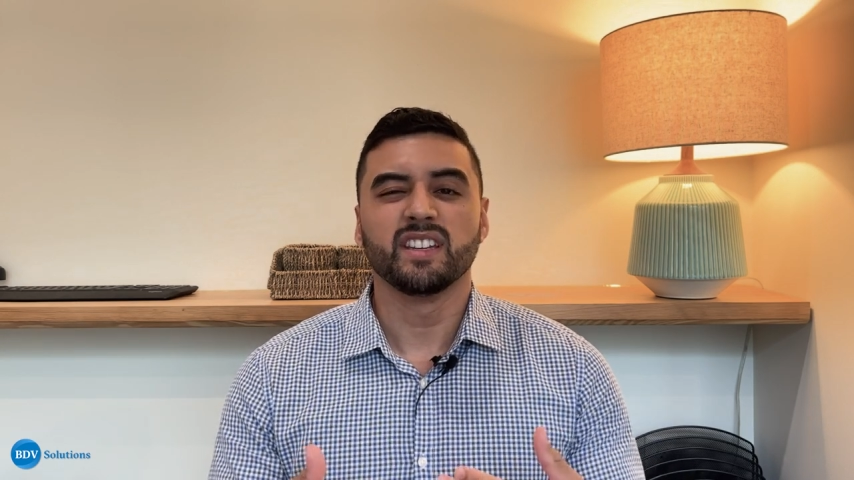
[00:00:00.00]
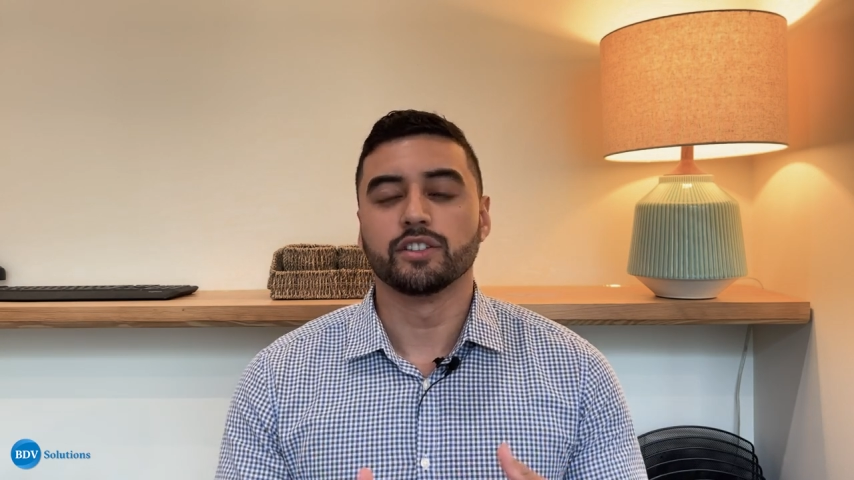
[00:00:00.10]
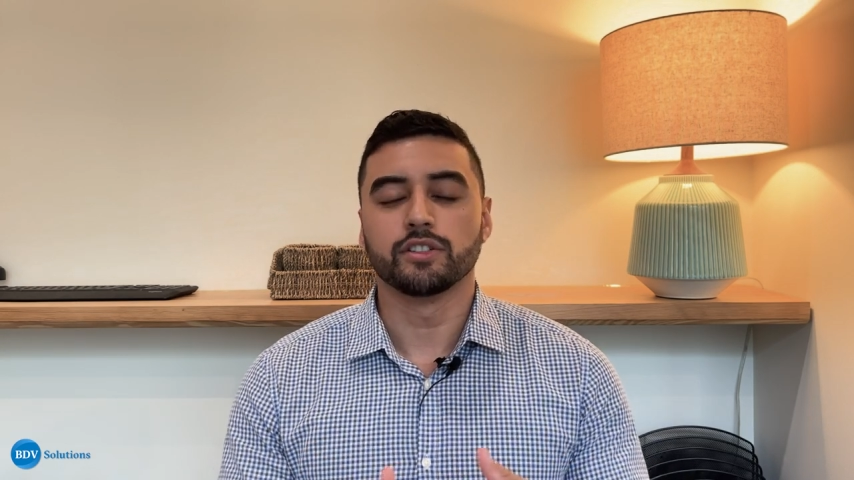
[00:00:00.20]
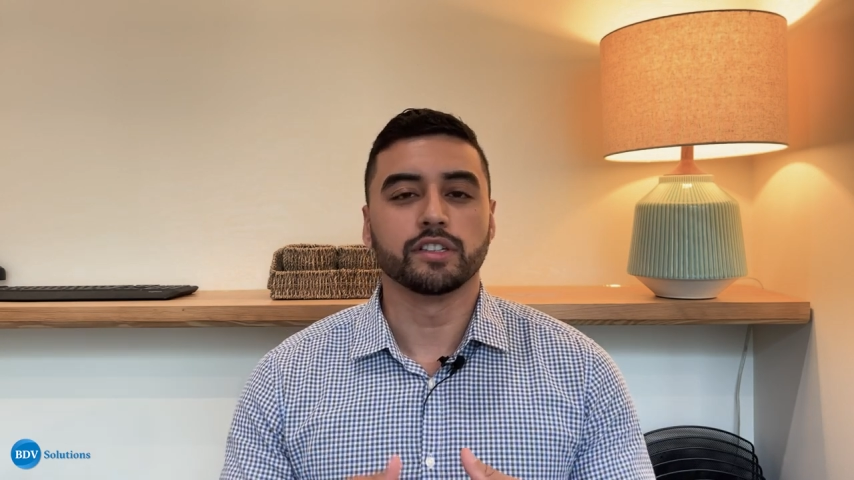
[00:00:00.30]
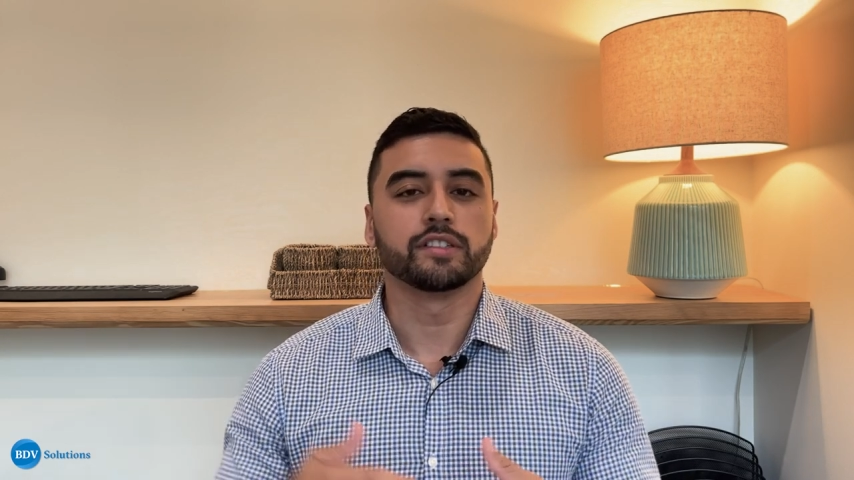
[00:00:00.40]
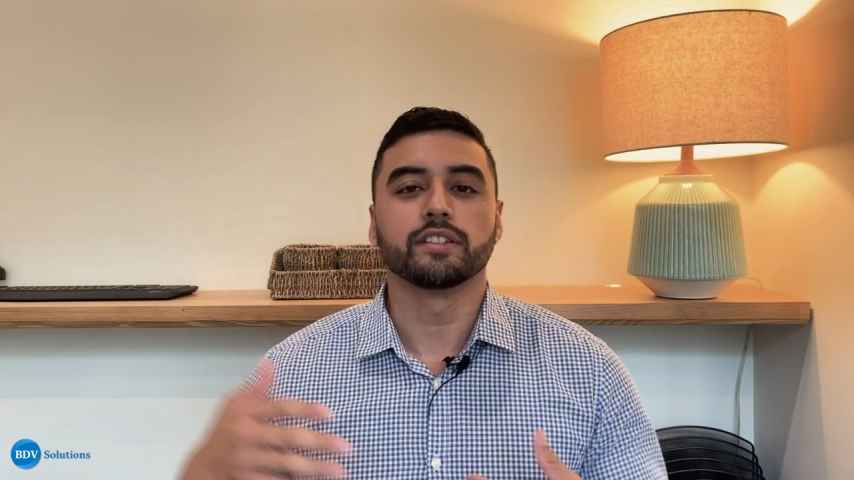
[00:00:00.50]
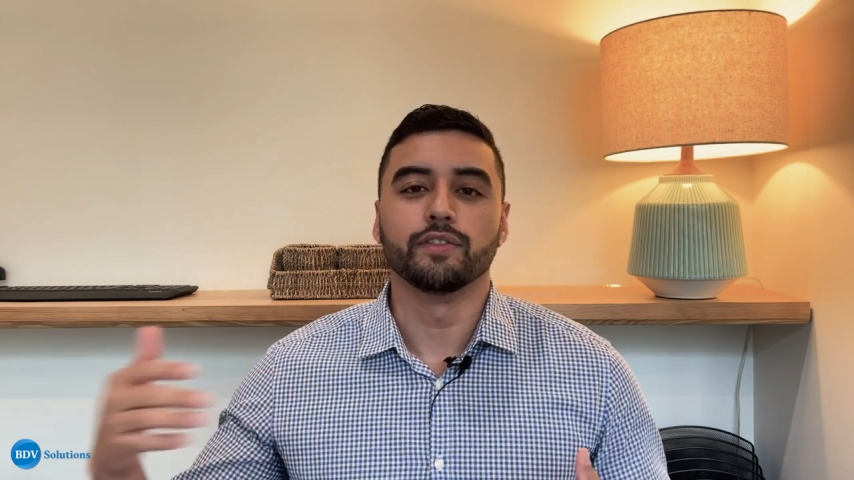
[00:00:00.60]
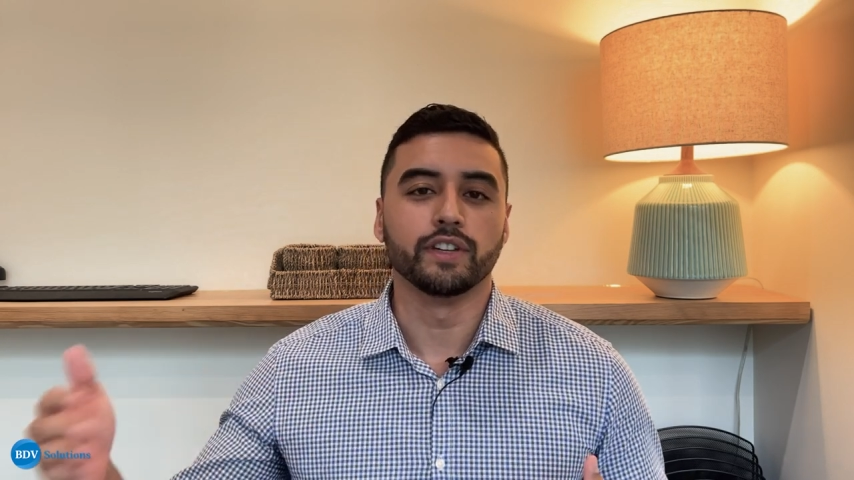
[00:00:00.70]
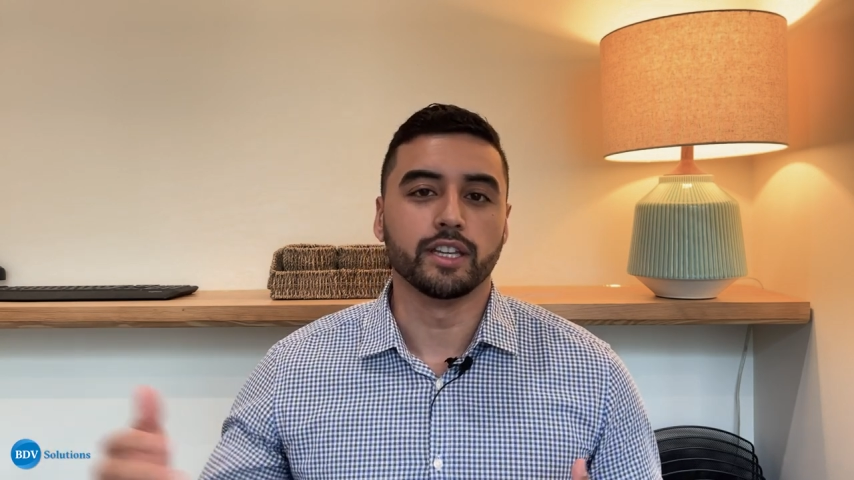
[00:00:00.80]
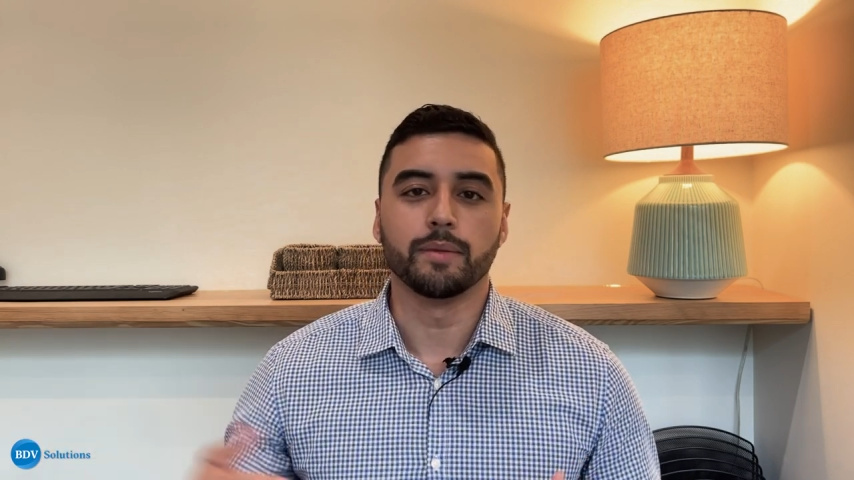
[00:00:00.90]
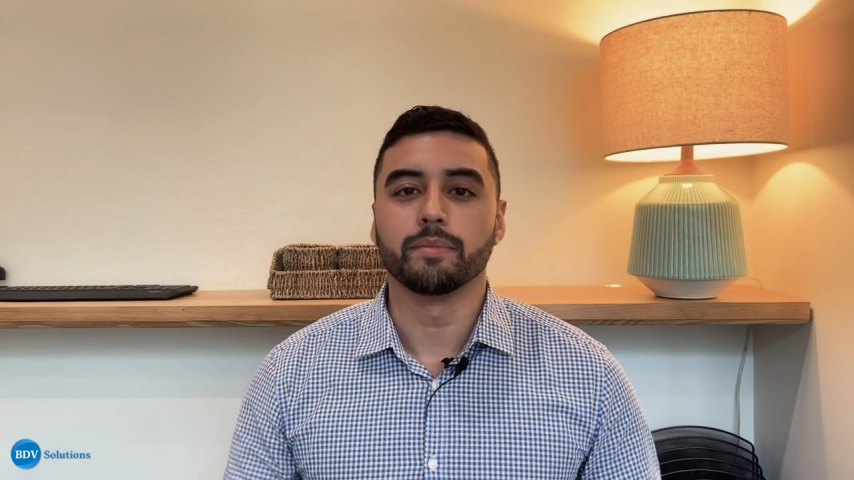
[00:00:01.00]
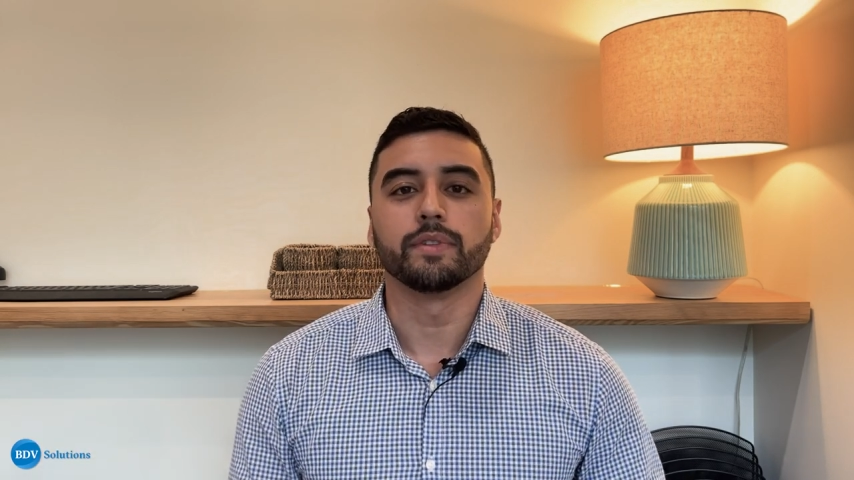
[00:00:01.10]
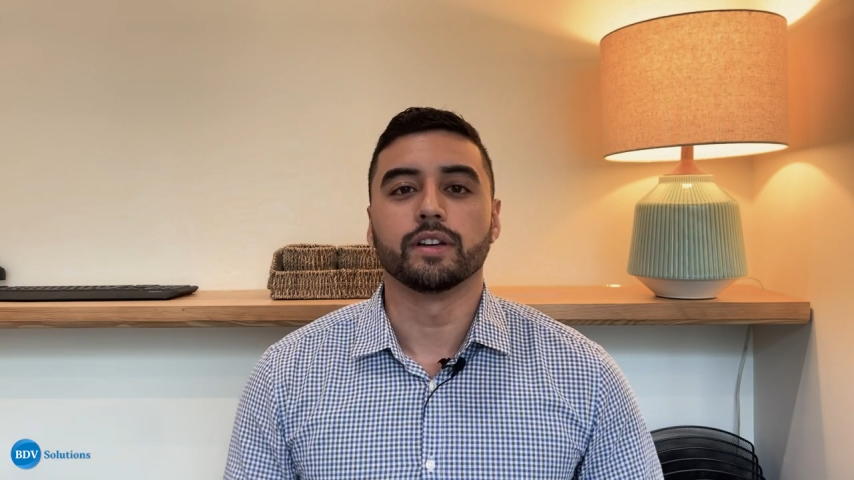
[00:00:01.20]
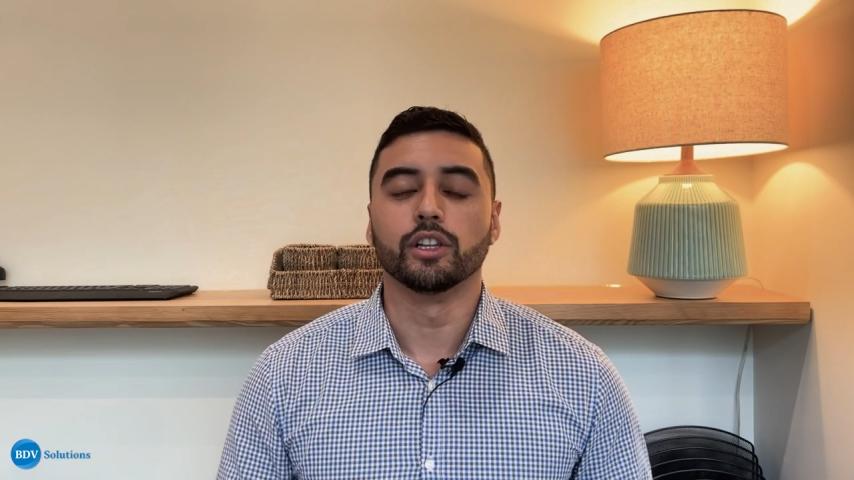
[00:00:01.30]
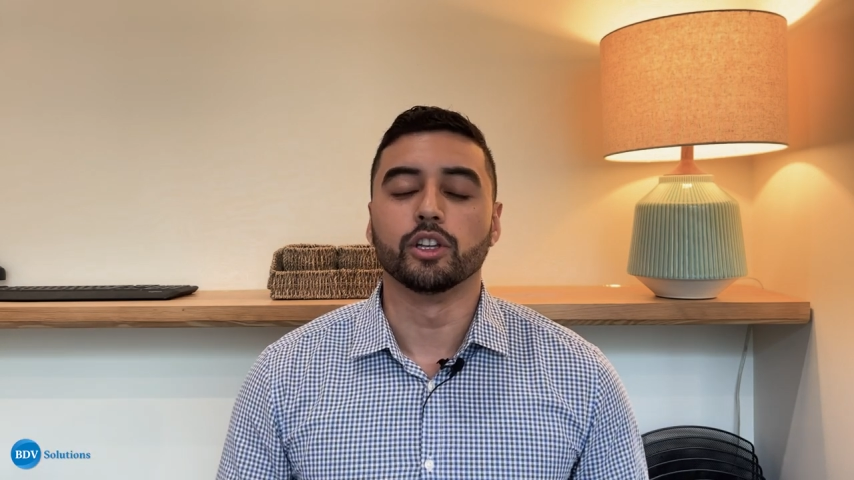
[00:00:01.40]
it's just giving them a